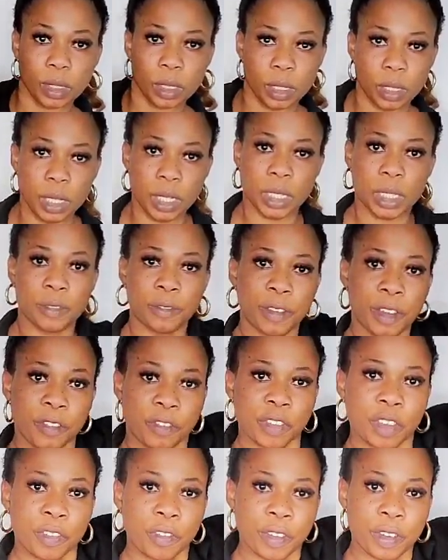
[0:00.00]
it's
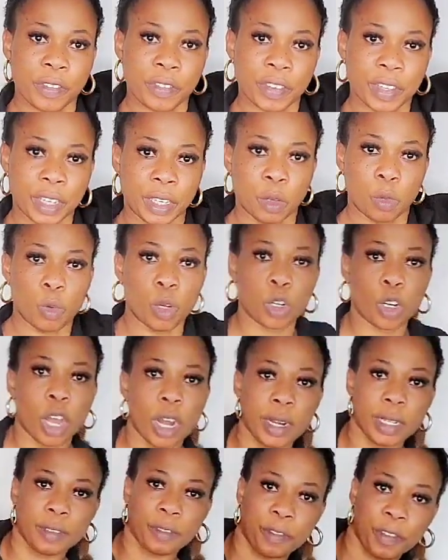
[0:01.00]
50-50. We
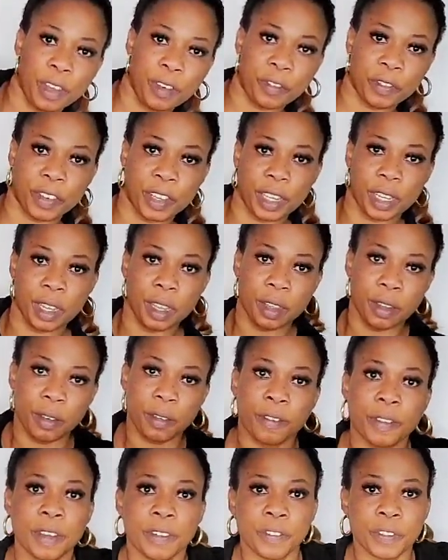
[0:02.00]
call it
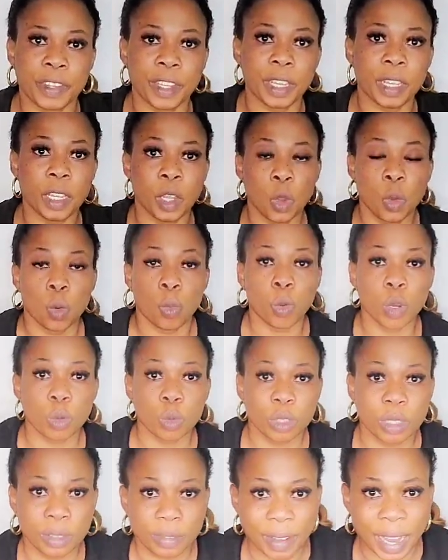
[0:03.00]
50-50 when you
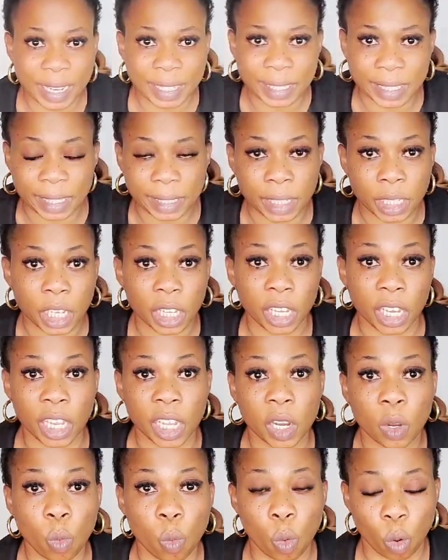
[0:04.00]
divide it
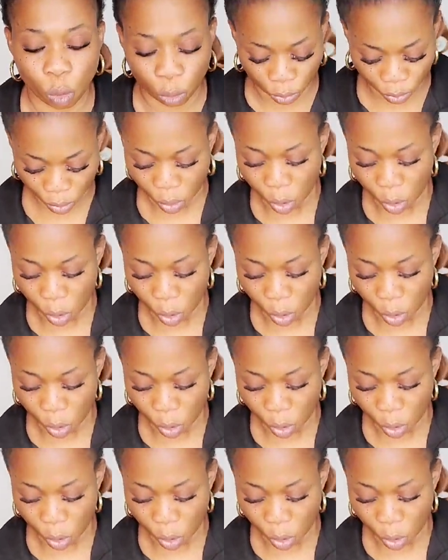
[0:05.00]
equal.